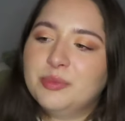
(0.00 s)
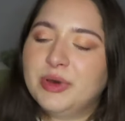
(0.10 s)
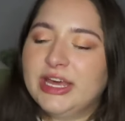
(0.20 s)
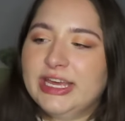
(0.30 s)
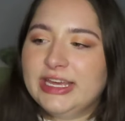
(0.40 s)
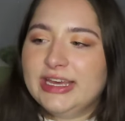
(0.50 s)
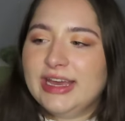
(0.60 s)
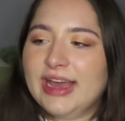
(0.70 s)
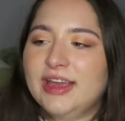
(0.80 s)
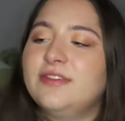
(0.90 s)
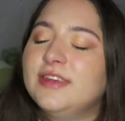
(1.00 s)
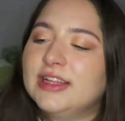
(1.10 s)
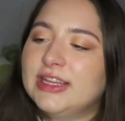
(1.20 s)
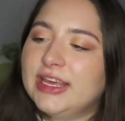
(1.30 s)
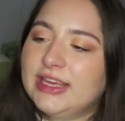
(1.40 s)
But I
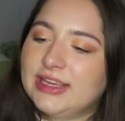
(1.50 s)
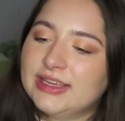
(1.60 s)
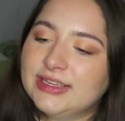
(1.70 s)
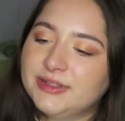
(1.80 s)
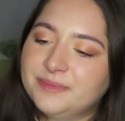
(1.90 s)
feel like,